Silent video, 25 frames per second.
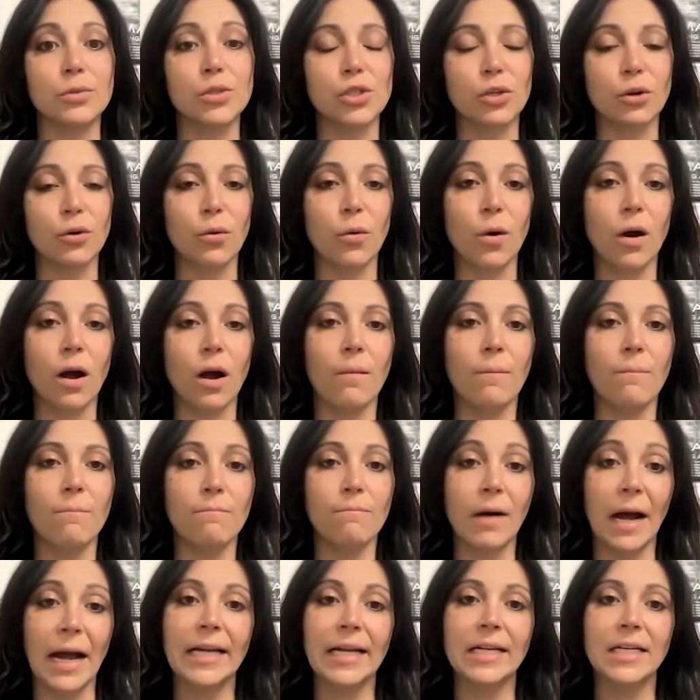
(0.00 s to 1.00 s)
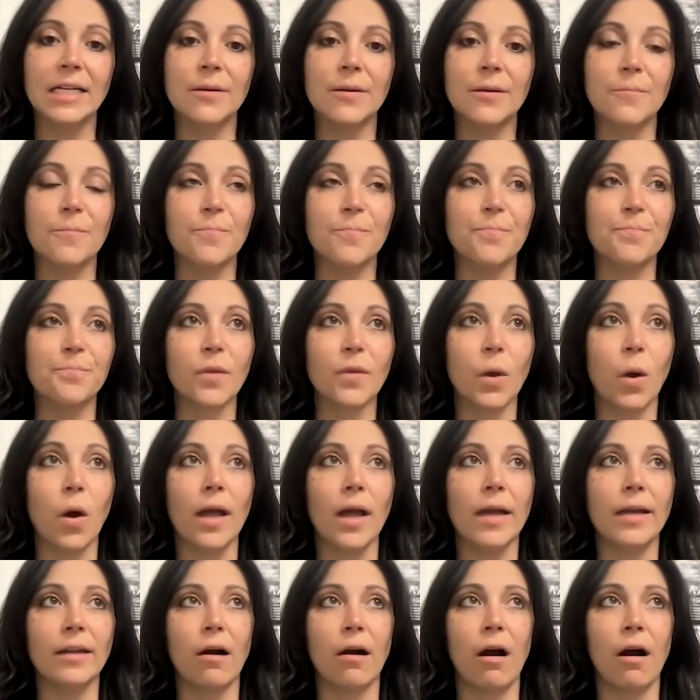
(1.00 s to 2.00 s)
So in
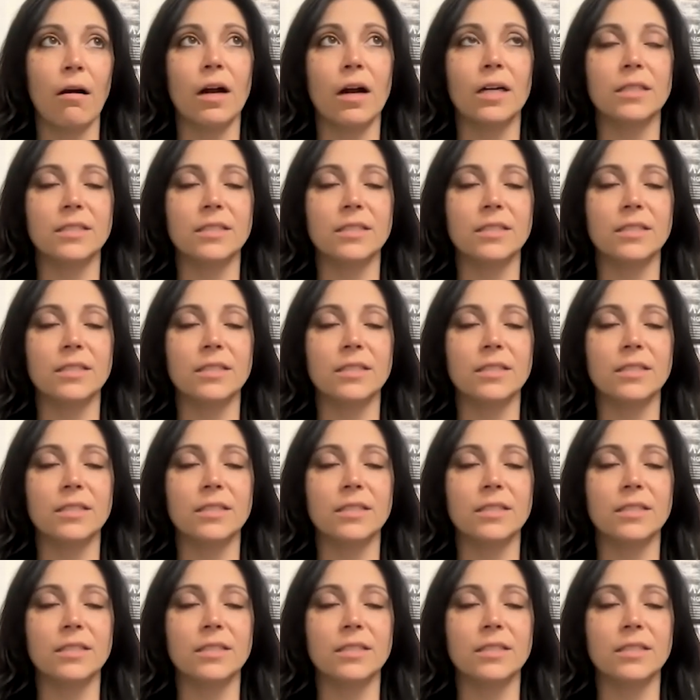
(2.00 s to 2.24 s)
our